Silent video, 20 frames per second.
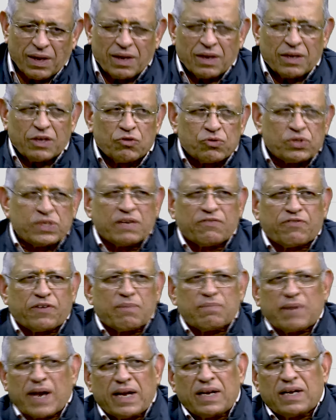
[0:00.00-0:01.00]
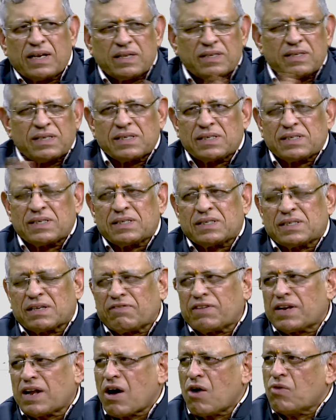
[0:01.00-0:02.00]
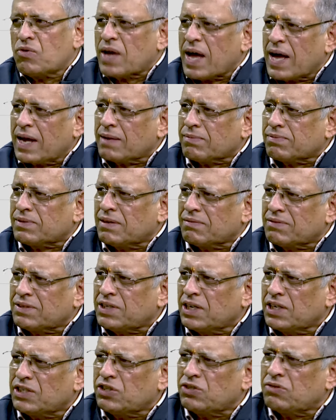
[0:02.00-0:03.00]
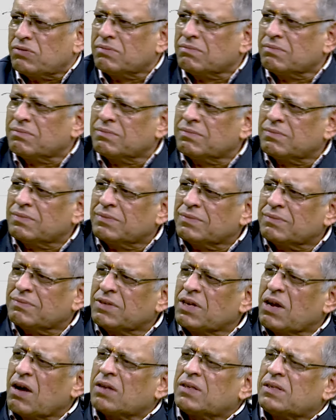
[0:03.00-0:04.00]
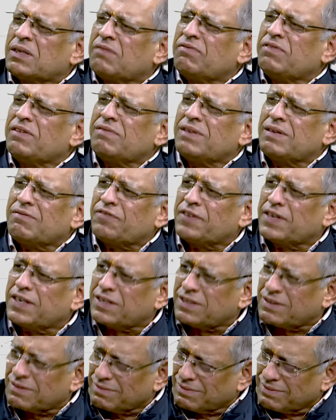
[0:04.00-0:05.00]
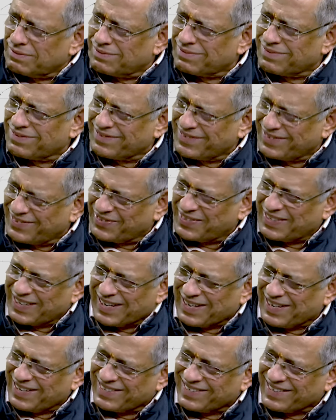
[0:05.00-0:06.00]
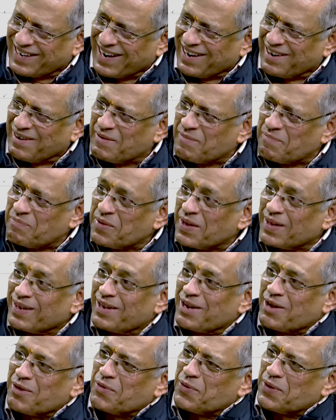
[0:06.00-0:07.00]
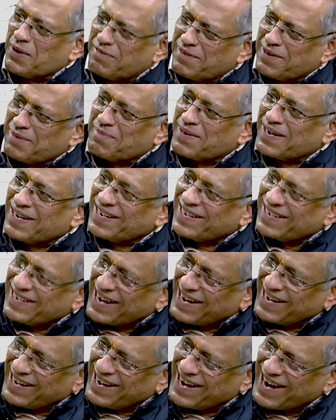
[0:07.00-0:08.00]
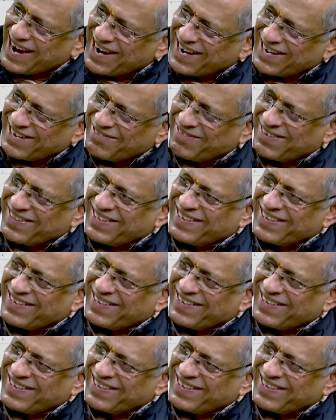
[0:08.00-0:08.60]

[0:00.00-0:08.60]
You see from 1967 how Arabs have changed. They all said, we will finish Israel. Now everybody is shaking hands.